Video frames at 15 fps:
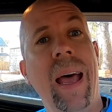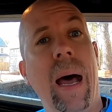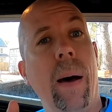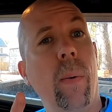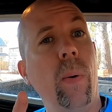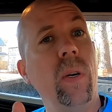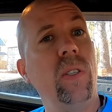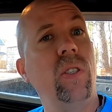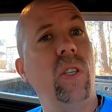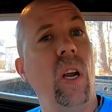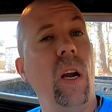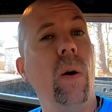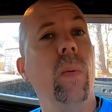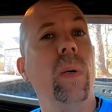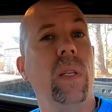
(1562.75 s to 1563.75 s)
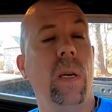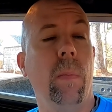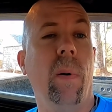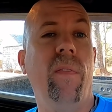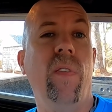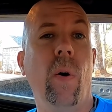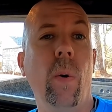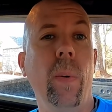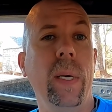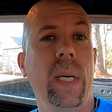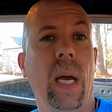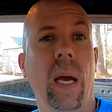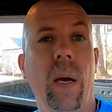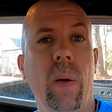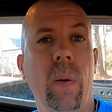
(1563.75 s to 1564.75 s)
I want to share with you before we
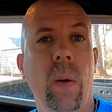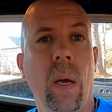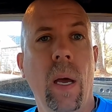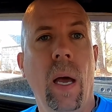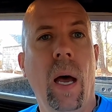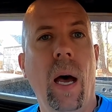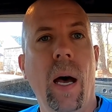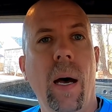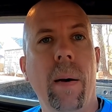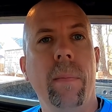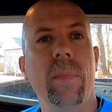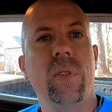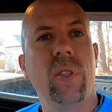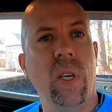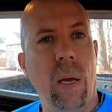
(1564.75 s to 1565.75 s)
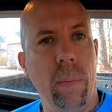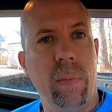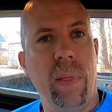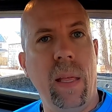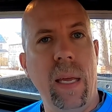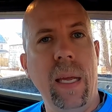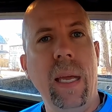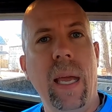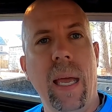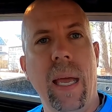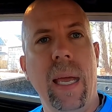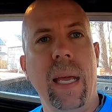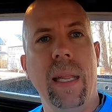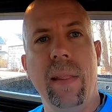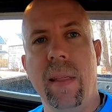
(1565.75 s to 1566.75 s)
go um, something,
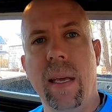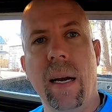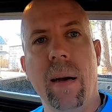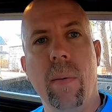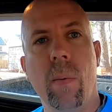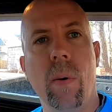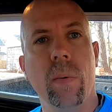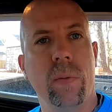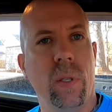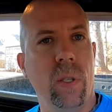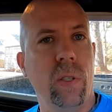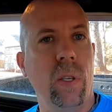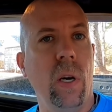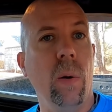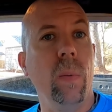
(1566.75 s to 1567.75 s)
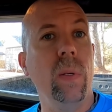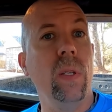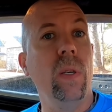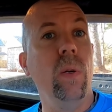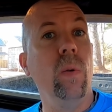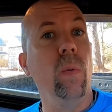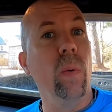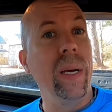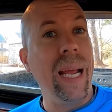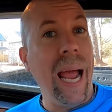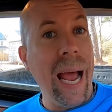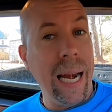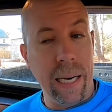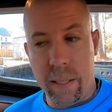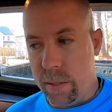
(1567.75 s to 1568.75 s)
and then I want to share with you
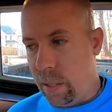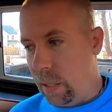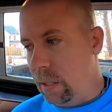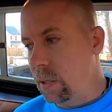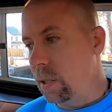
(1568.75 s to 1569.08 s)
reality.